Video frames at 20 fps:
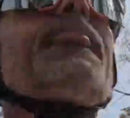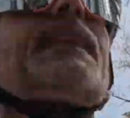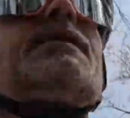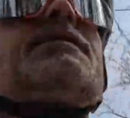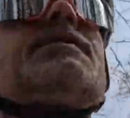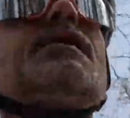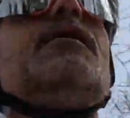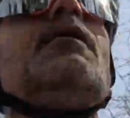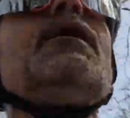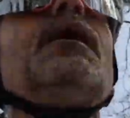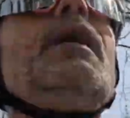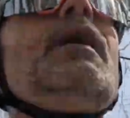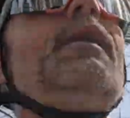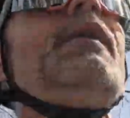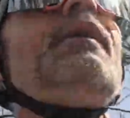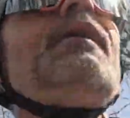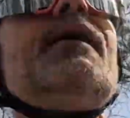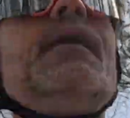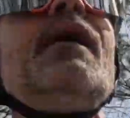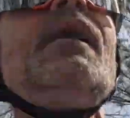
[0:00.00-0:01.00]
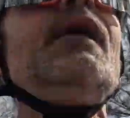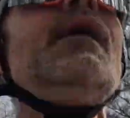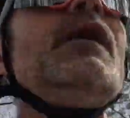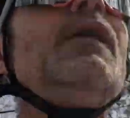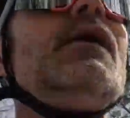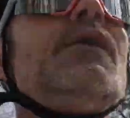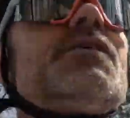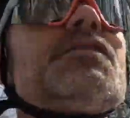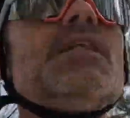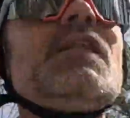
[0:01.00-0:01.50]
So
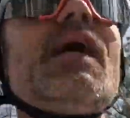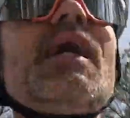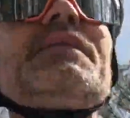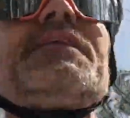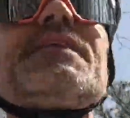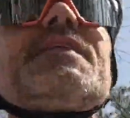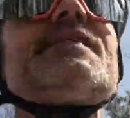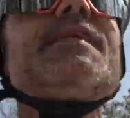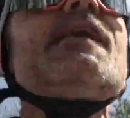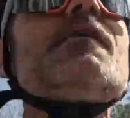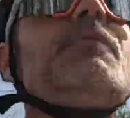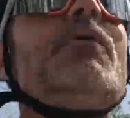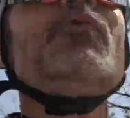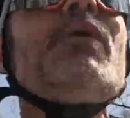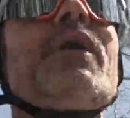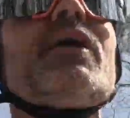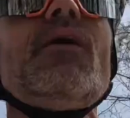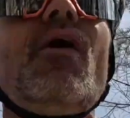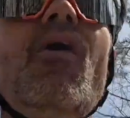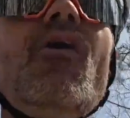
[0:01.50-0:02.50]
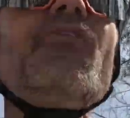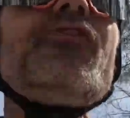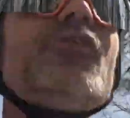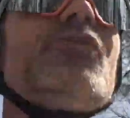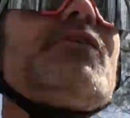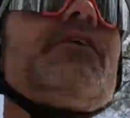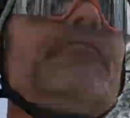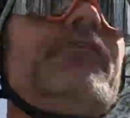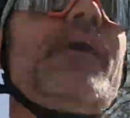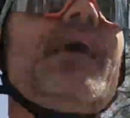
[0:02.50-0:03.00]
there's a lot that's there, but we can also
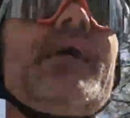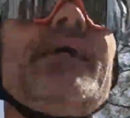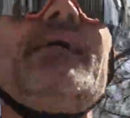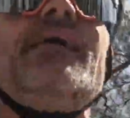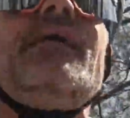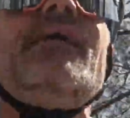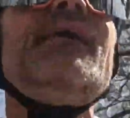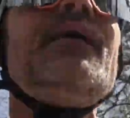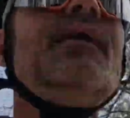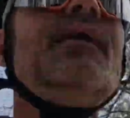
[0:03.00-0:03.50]
define